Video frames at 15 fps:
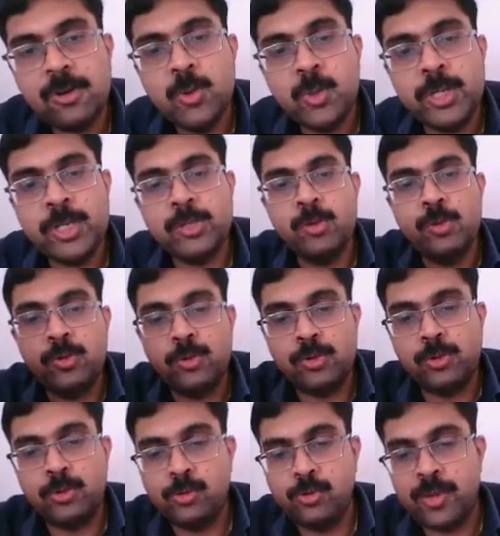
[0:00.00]
going through
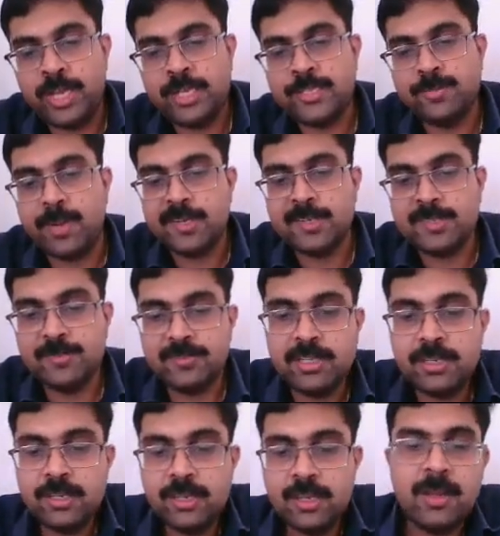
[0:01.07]
to various parts of
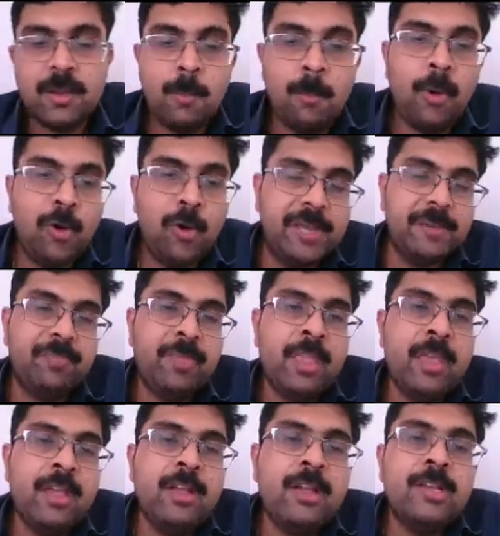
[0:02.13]
the body.
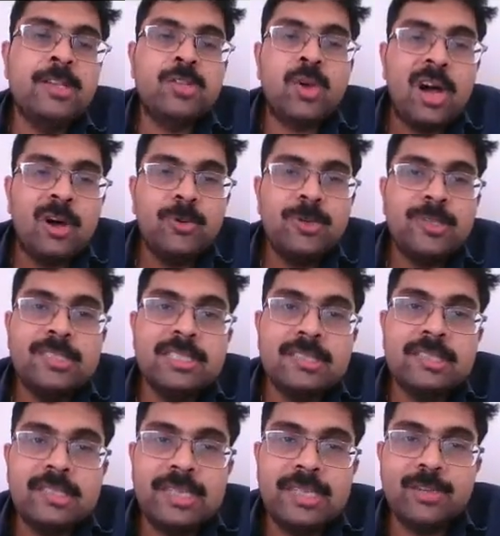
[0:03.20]
So how is
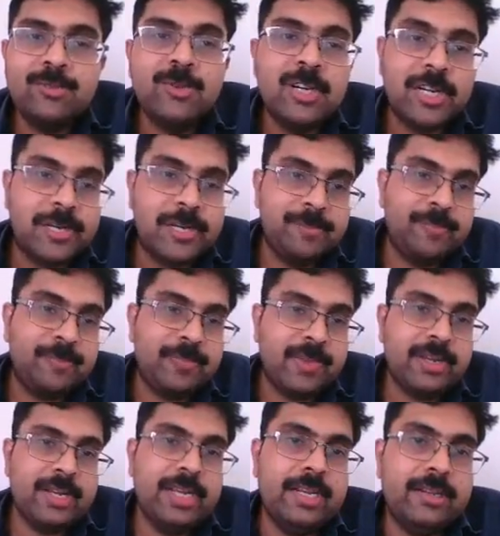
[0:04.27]
this network?
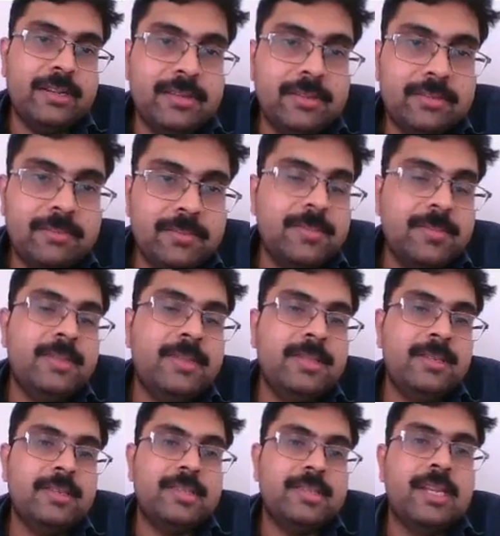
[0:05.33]
Right,
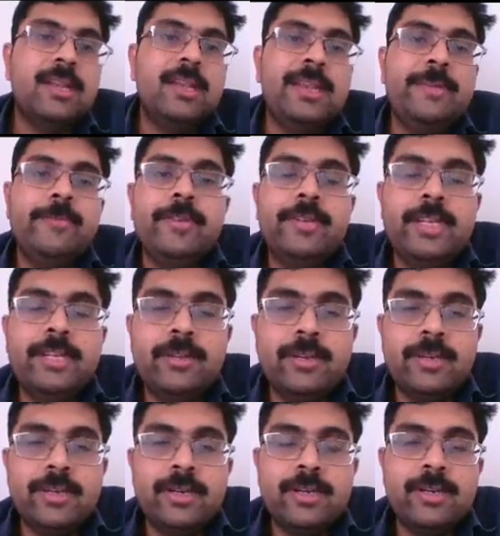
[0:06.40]
the central
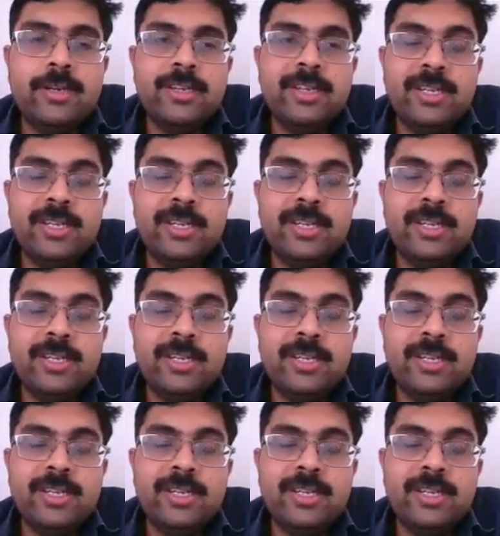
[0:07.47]
uh,